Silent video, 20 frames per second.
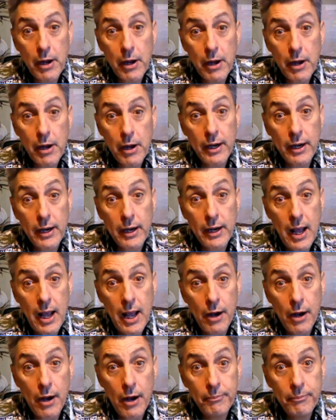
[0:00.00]
right
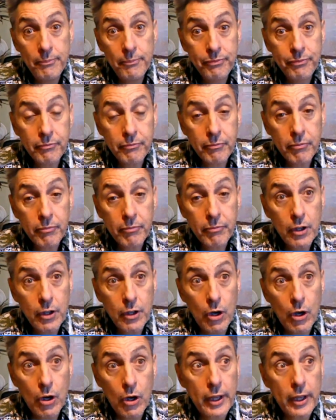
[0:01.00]
now, you know,